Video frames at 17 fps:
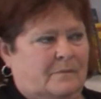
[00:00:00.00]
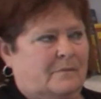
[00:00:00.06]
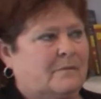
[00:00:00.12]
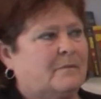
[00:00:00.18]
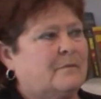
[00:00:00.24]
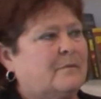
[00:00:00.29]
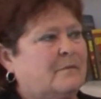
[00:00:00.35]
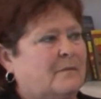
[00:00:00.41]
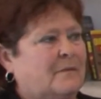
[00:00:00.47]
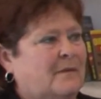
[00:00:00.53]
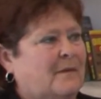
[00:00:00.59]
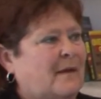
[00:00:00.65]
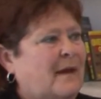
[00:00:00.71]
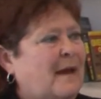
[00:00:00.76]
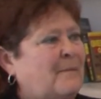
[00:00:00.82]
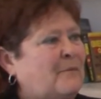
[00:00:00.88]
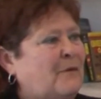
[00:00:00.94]
how are you?
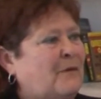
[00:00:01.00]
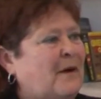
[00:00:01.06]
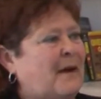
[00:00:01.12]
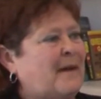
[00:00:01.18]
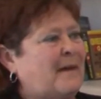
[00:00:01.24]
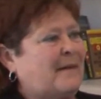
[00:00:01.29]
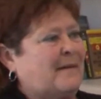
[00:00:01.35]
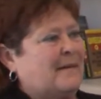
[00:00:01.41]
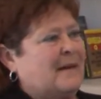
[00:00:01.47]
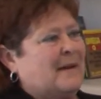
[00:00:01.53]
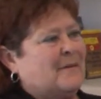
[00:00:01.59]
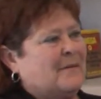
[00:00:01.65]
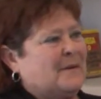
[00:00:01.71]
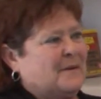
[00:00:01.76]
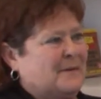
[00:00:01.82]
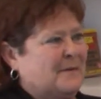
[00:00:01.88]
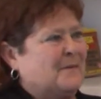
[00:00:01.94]
I'm great. How
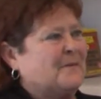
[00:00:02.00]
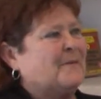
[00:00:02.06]
Good, are